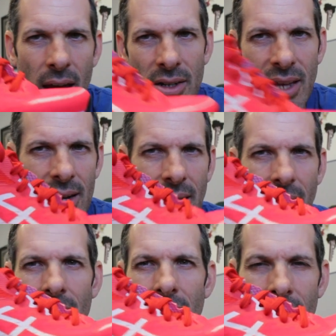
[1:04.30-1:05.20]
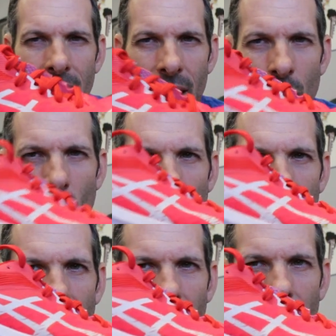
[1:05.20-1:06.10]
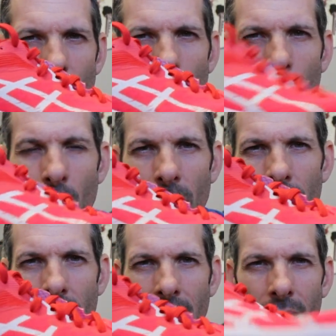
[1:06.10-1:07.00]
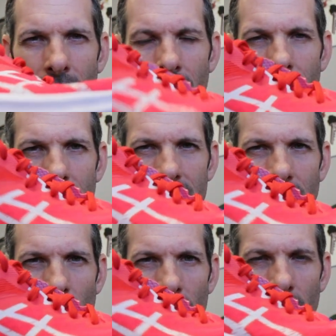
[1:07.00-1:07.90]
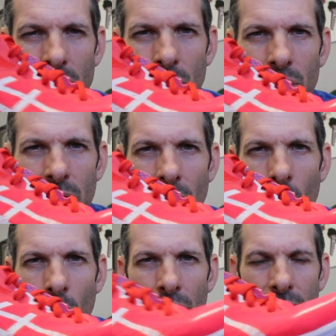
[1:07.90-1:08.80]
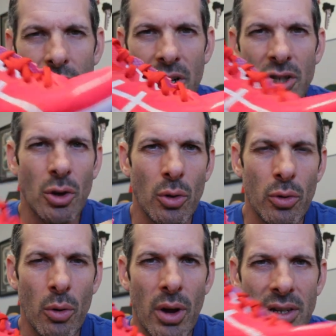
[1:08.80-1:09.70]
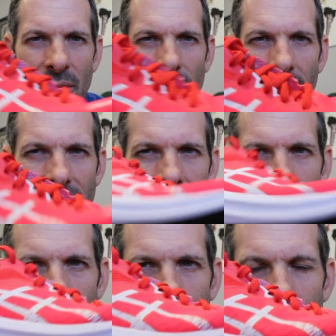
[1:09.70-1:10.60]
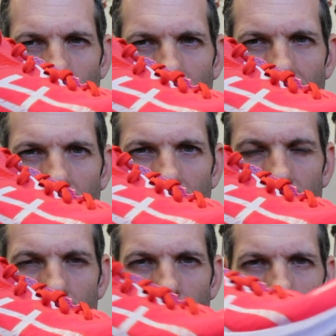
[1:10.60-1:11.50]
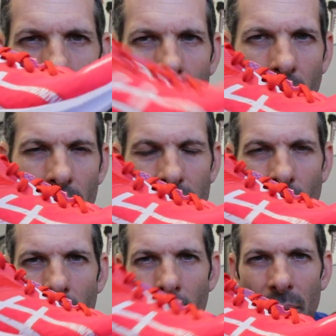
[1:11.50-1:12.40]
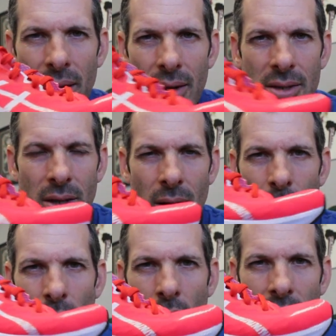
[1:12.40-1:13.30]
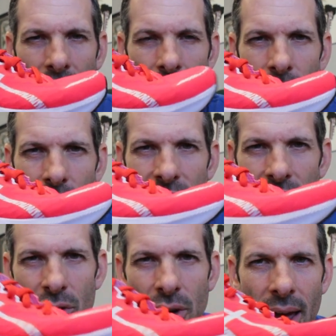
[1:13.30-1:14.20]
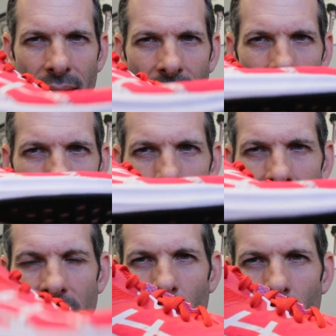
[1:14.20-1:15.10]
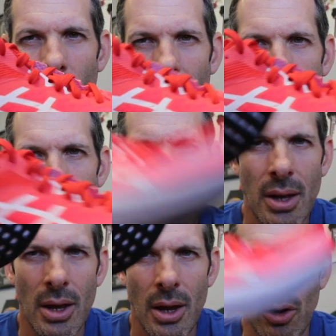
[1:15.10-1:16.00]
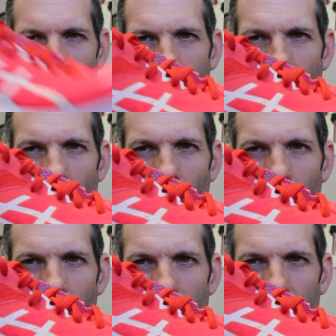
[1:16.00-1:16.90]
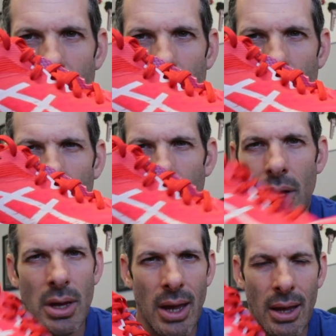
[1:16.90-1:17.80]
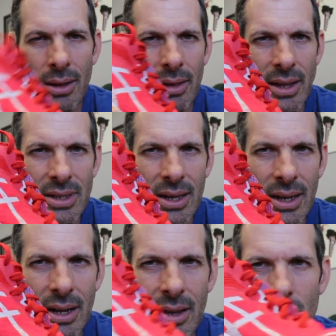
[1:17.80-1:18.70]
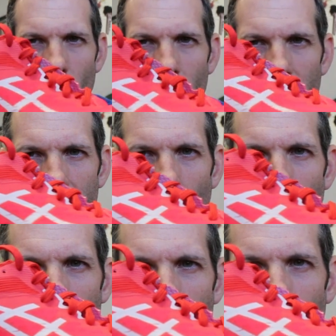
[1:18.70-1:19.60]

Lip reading: or 10K and you want that low profile, similar shoe to the old traditional road racing flats, this would be a good shoe. Also pop in some long intervals on the track and your tempo runs. Great all-around shoe. And let's get into this one. So